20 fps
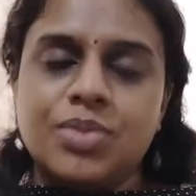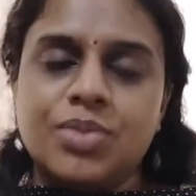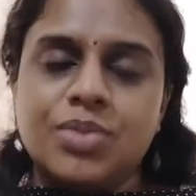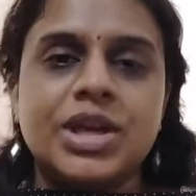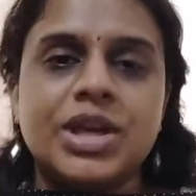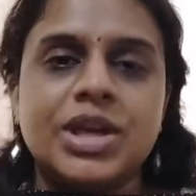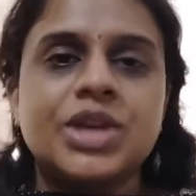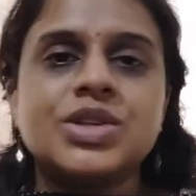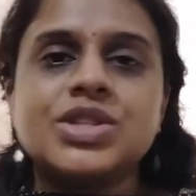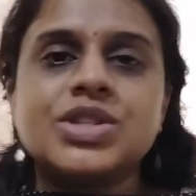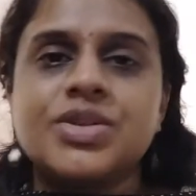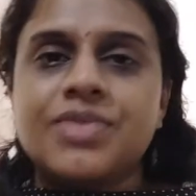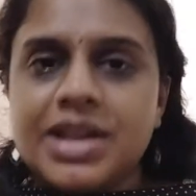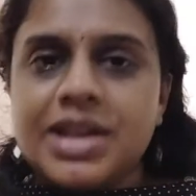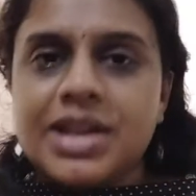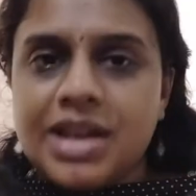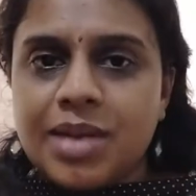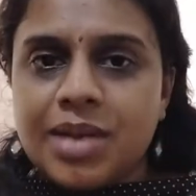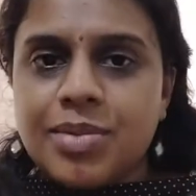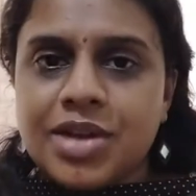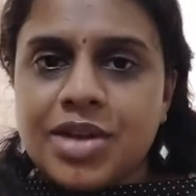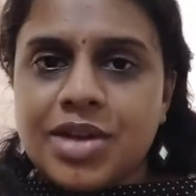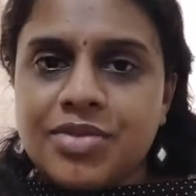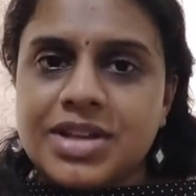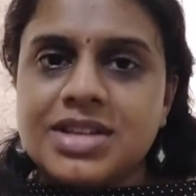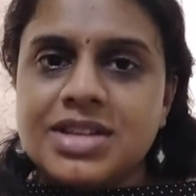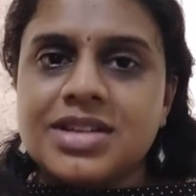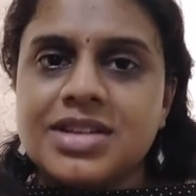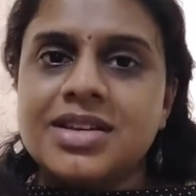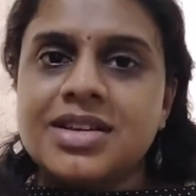You make use of a little bit
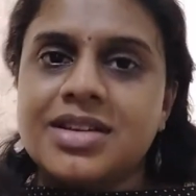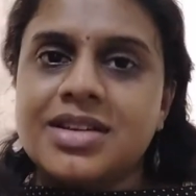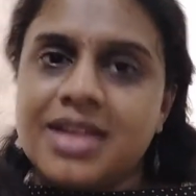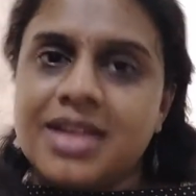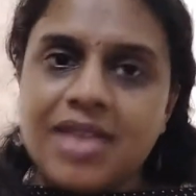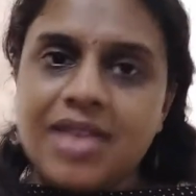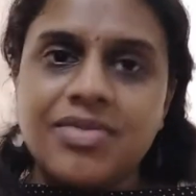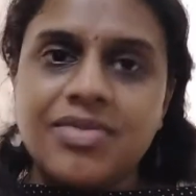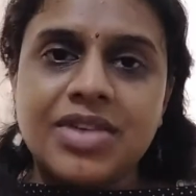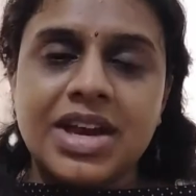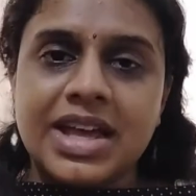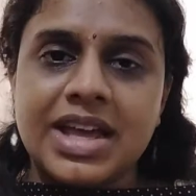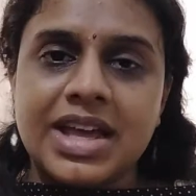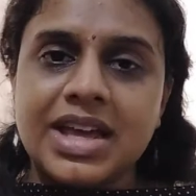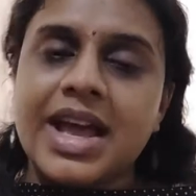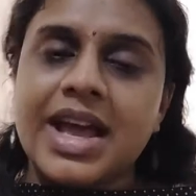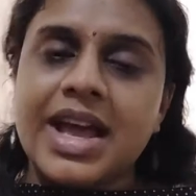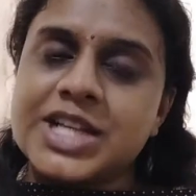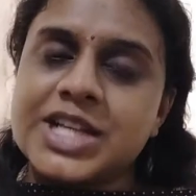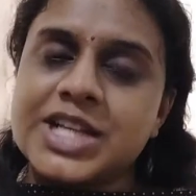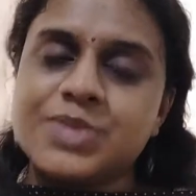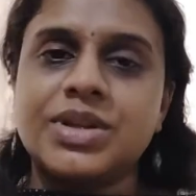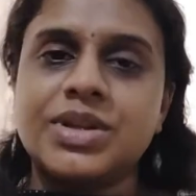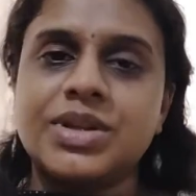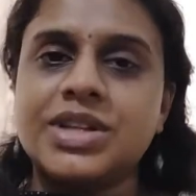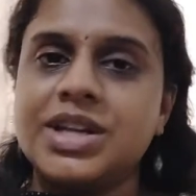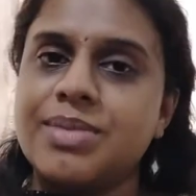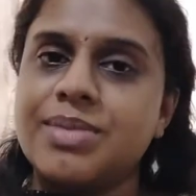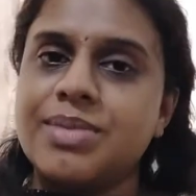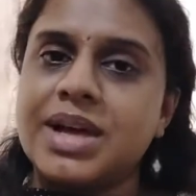of it every day as
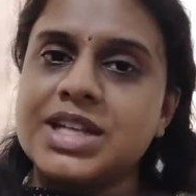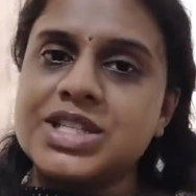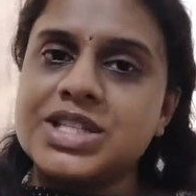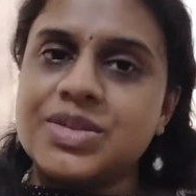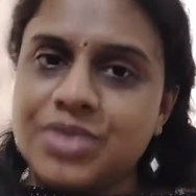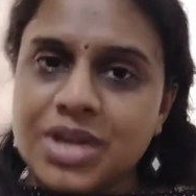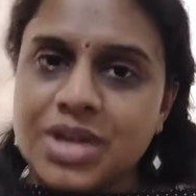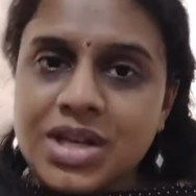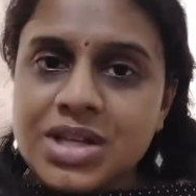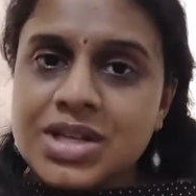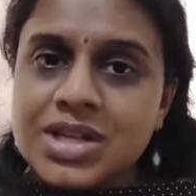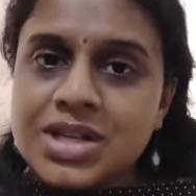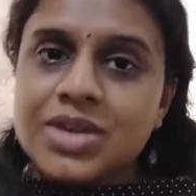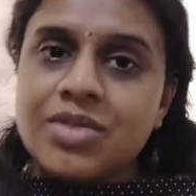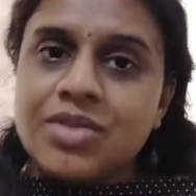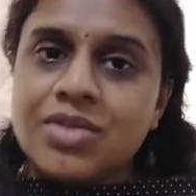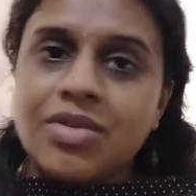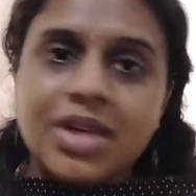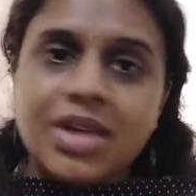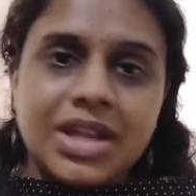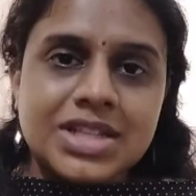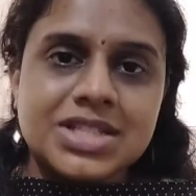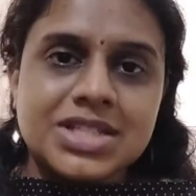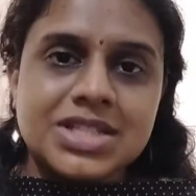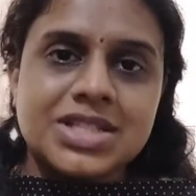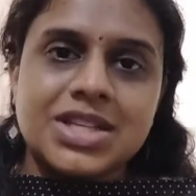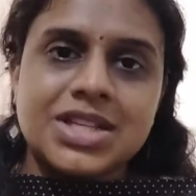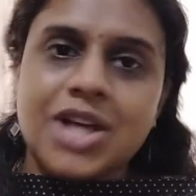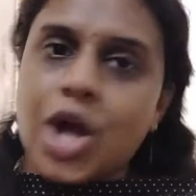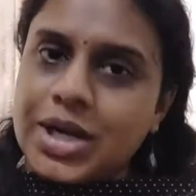per the demands of the
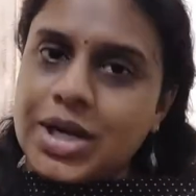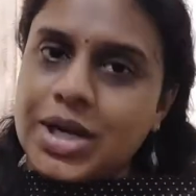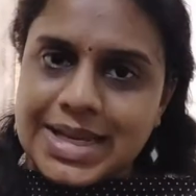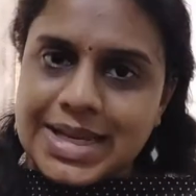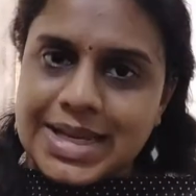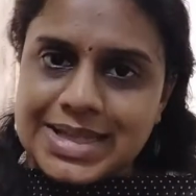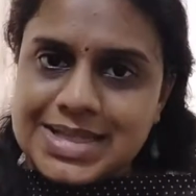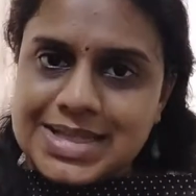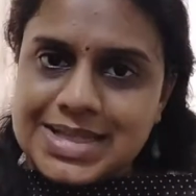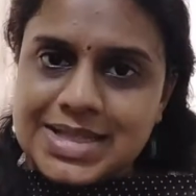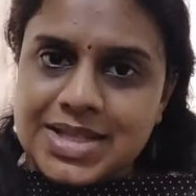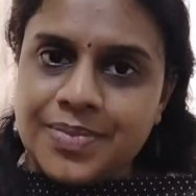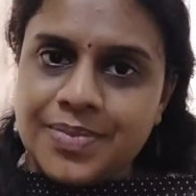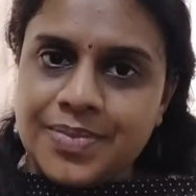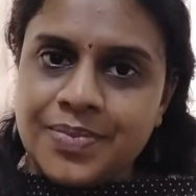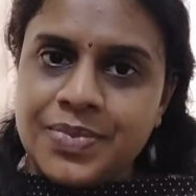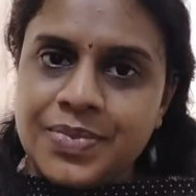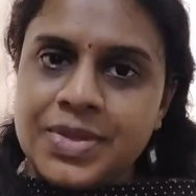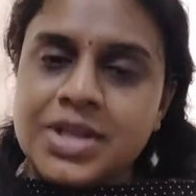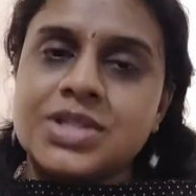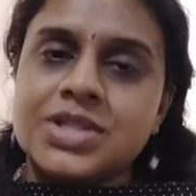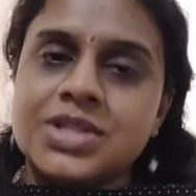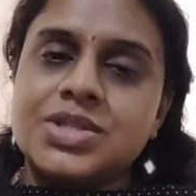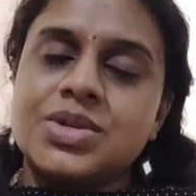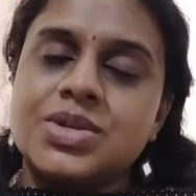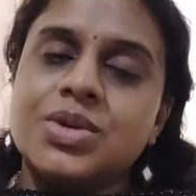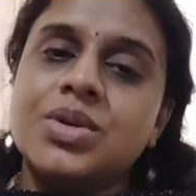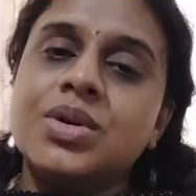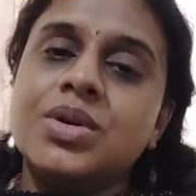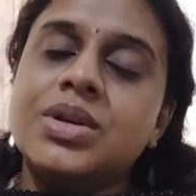various contexts.
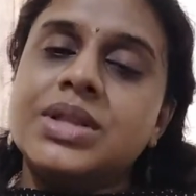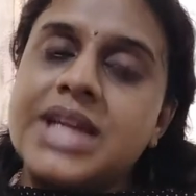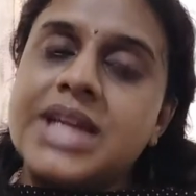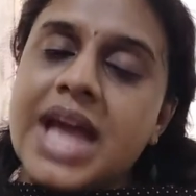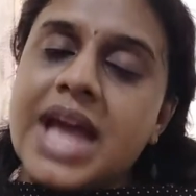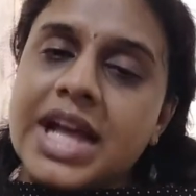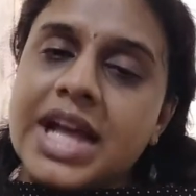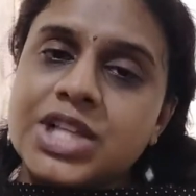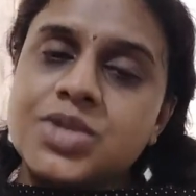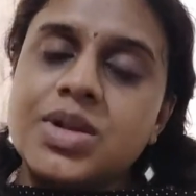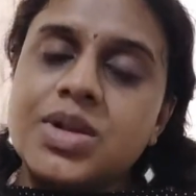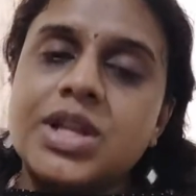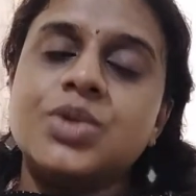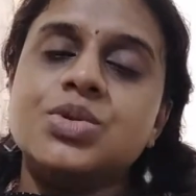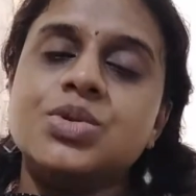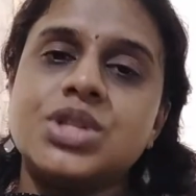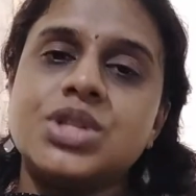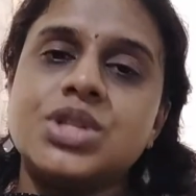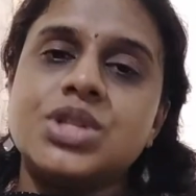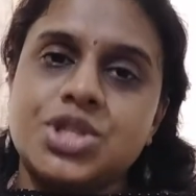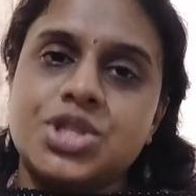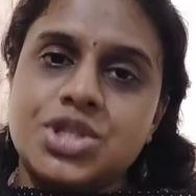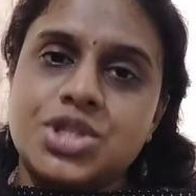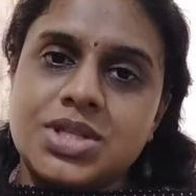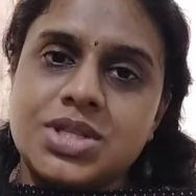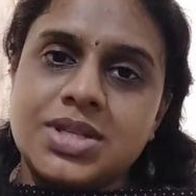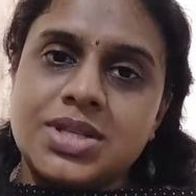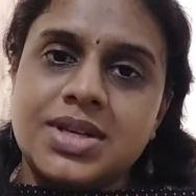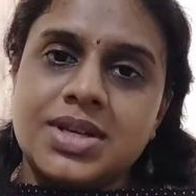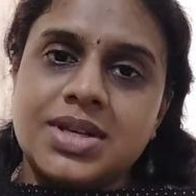So the actual
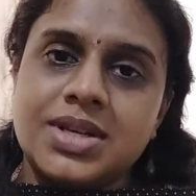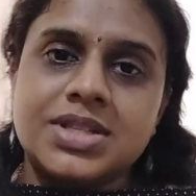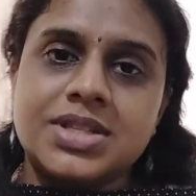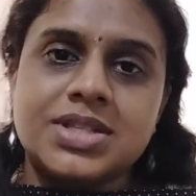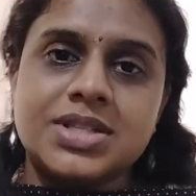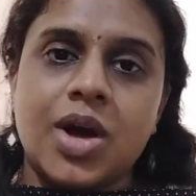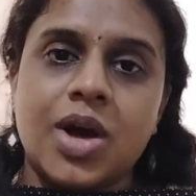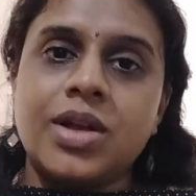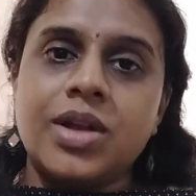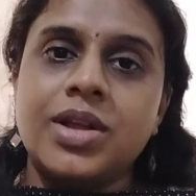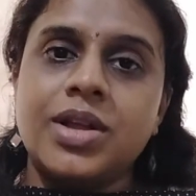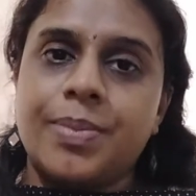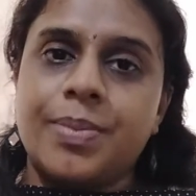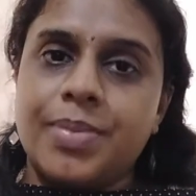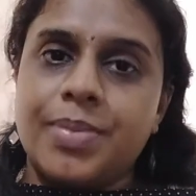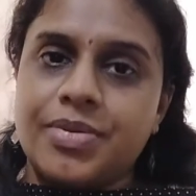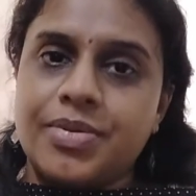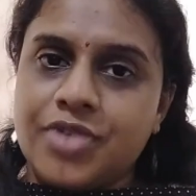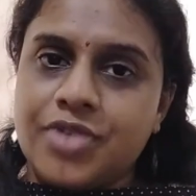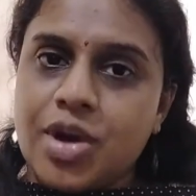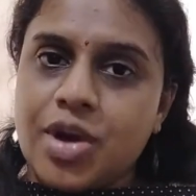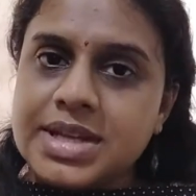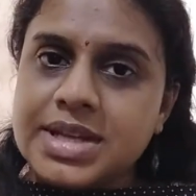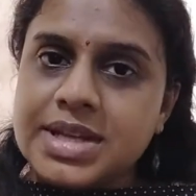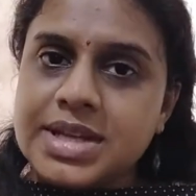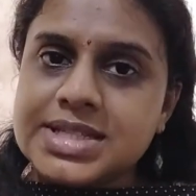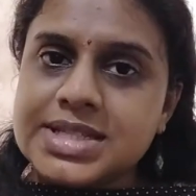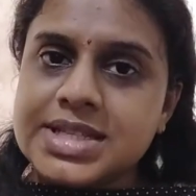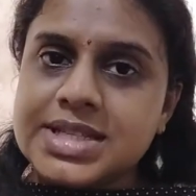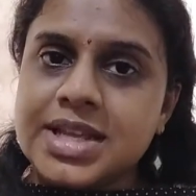usages is called your
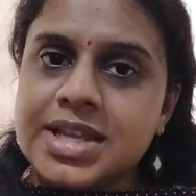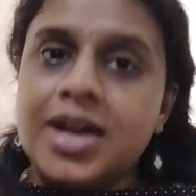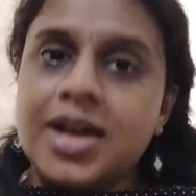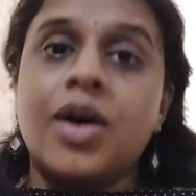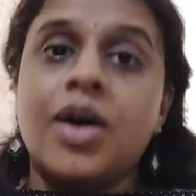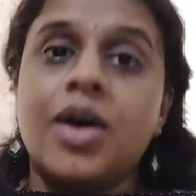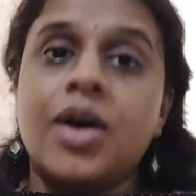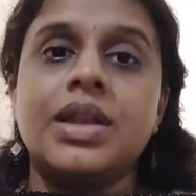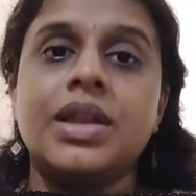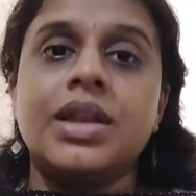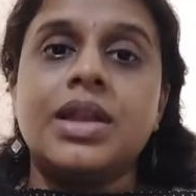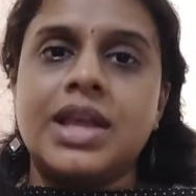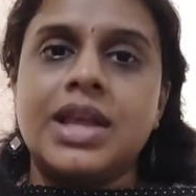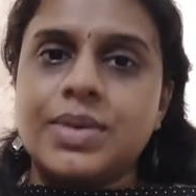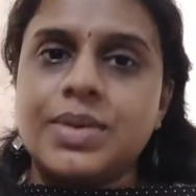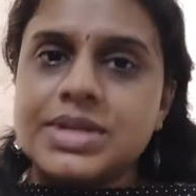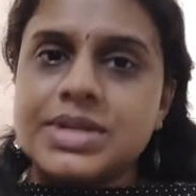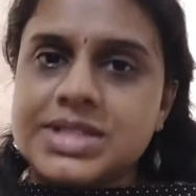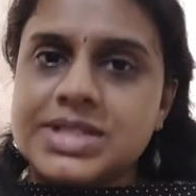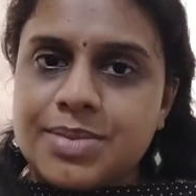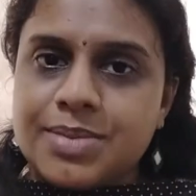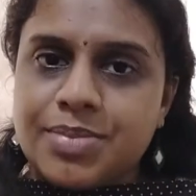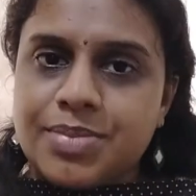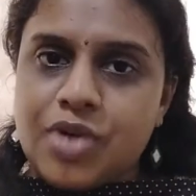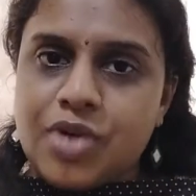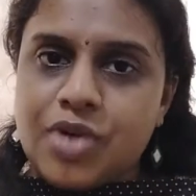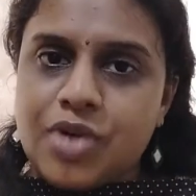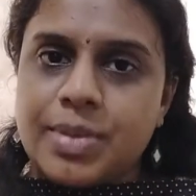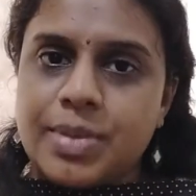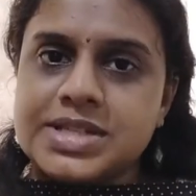performance or linguistic
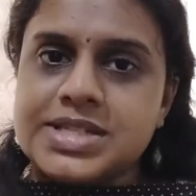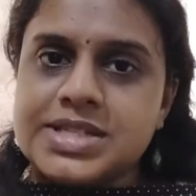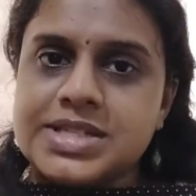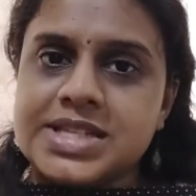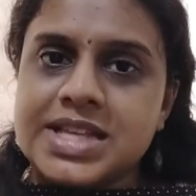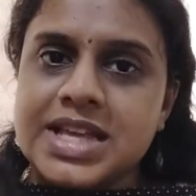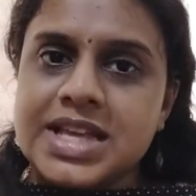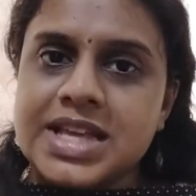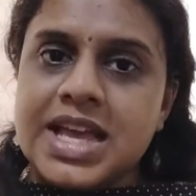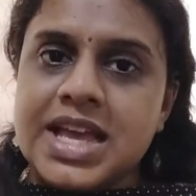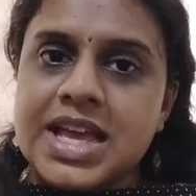performance,